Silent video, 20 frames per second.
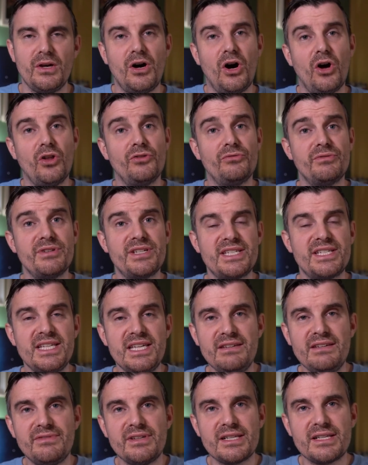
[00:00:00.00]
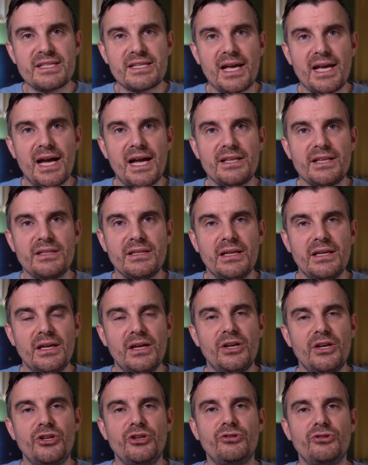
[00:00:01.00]
On the receiving side,
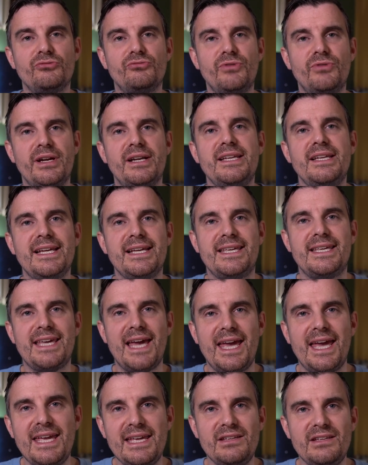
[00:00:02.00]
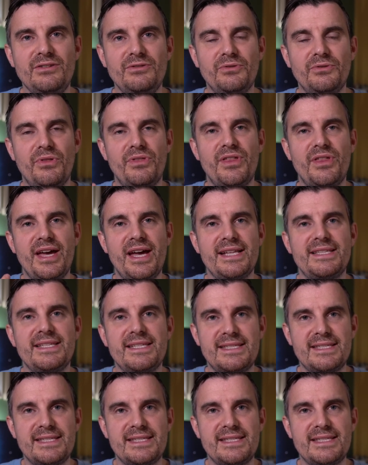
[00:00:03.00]
you're there to